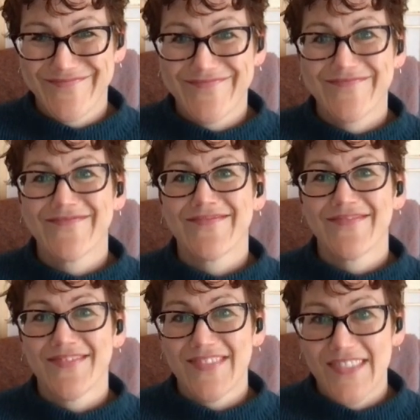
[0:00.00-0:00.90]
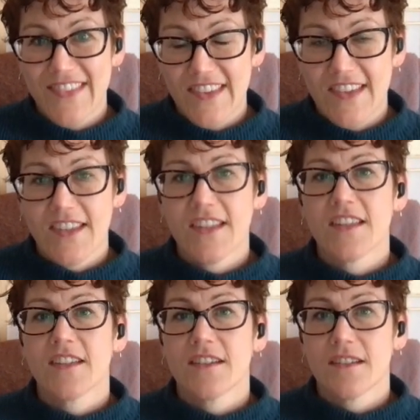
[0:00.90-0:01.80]

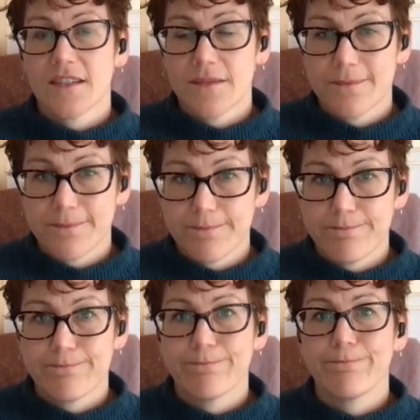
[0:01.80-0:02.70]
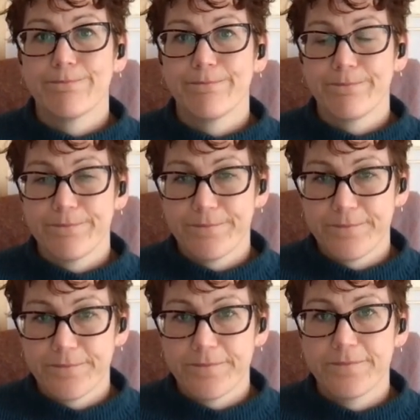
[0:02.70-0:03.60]

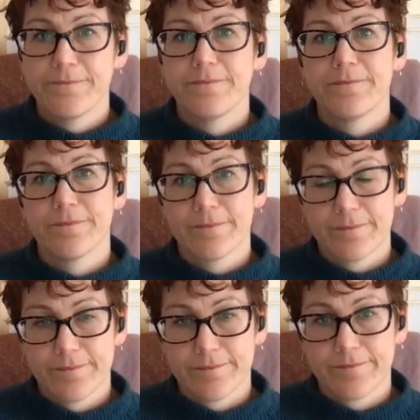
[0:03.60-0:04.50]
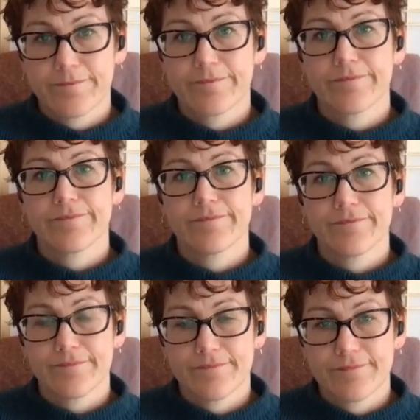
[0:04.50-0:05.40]

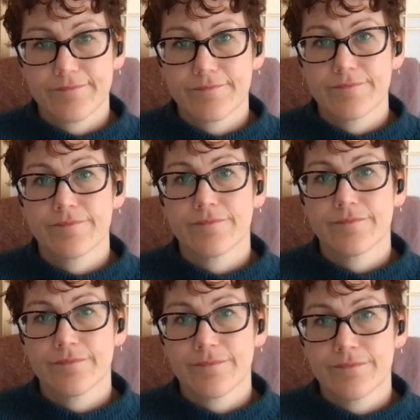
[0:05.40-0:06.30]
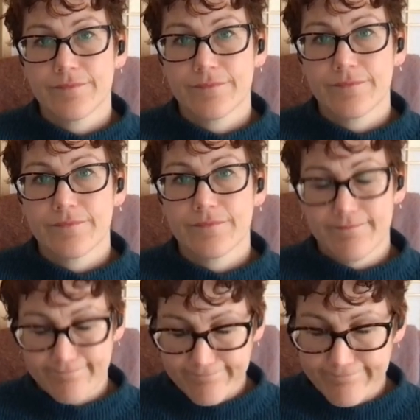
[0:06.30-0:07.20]

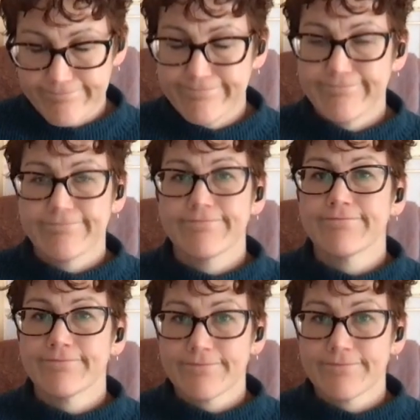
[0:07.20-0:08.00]
[no speech]